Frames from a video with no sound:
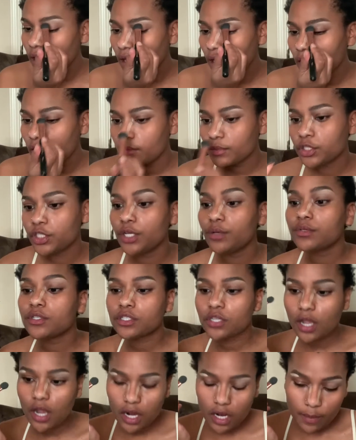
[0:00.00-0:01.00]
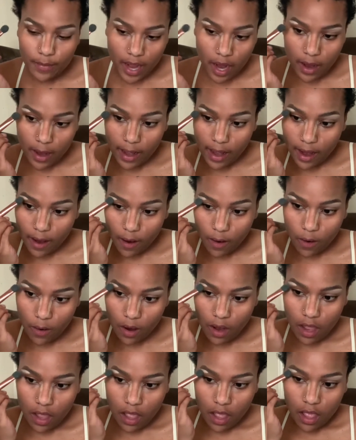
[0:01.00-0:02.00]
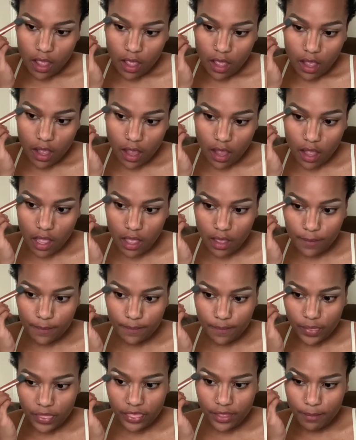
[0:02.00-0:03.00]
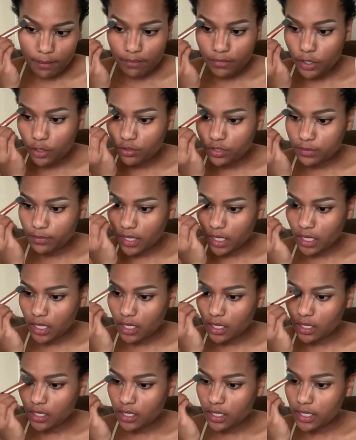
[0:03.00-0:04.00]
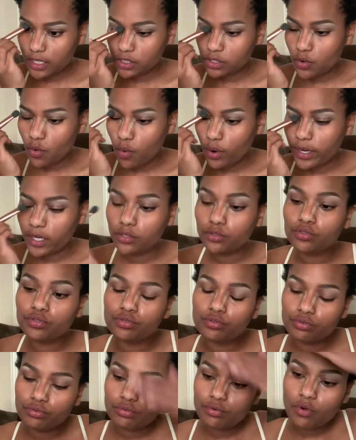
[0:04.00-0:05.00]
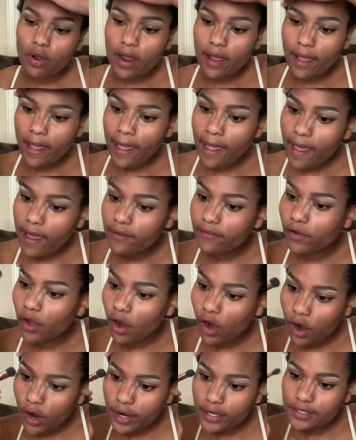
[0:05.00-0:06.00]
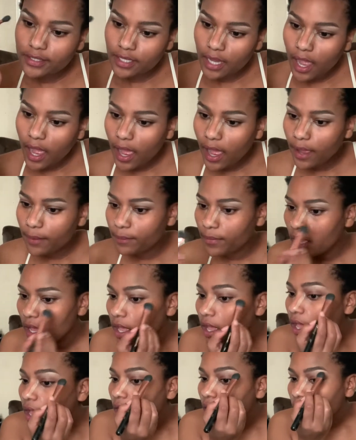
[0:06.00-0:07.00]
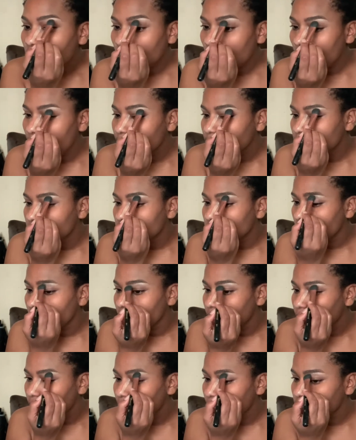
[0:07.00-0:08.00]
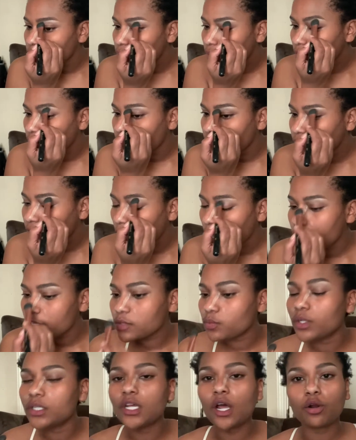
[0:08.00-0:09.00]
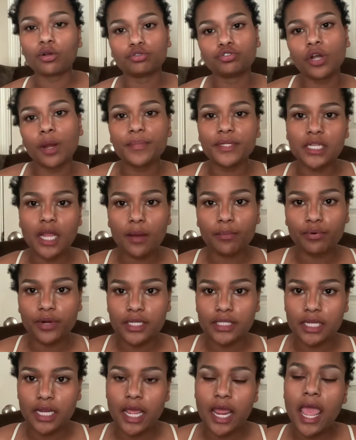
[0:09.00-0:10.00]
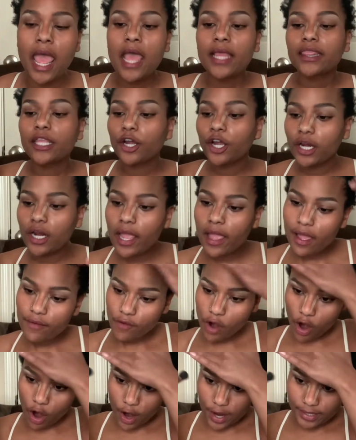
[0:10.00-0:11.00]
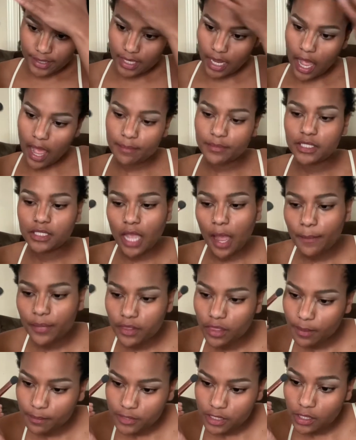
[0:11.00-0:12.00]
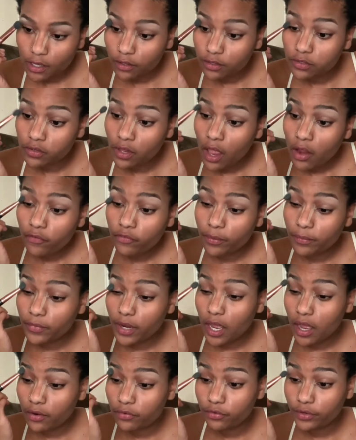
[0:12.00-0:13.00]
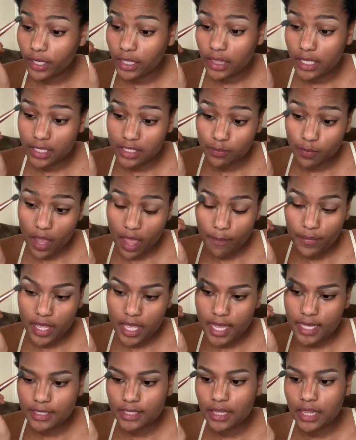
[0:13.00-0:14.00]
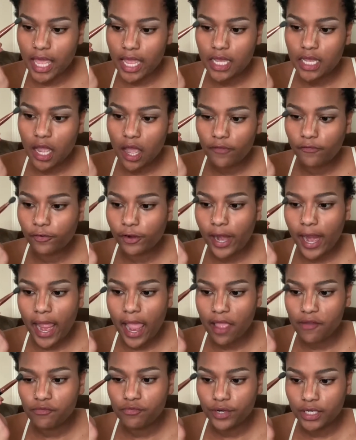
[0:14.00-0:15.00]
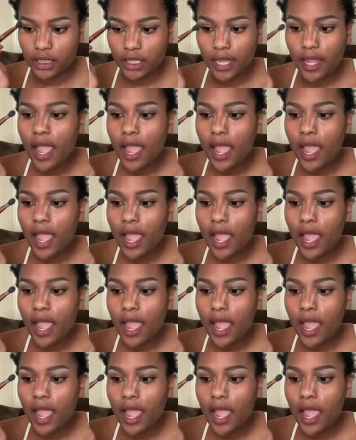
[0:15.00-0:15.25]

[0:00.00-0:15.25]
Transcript: she was talking about how the news media is going to have a hard time come January 21st when Donald Trump is not president. They're going to have a hard time stopping themselves from covering this man because they cover everything.